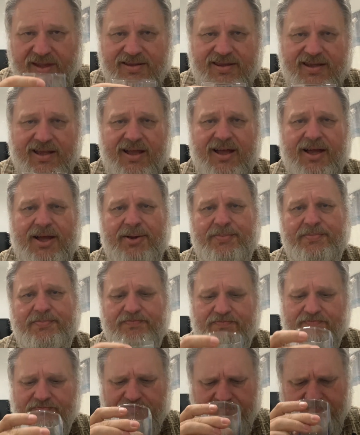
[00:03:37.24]

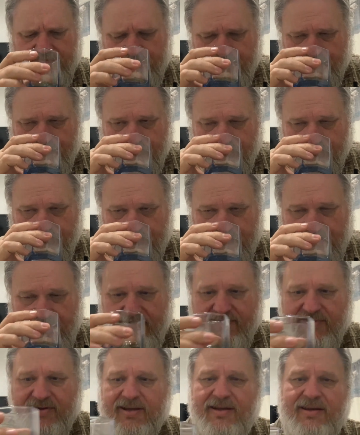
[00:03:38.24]

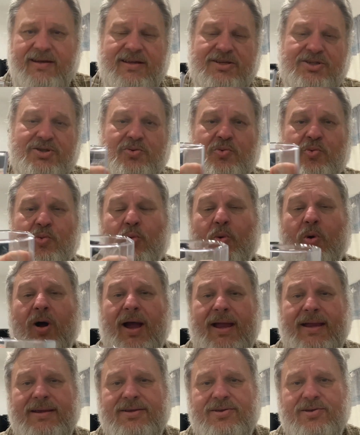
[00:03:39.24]
Even in this
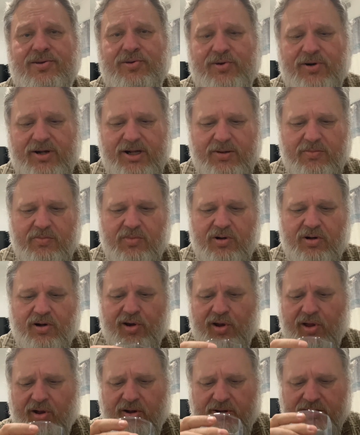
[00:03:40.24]
white rim
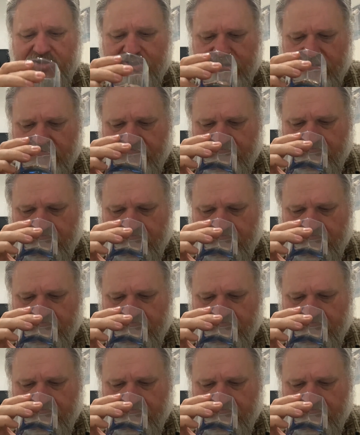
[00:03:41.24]
glass,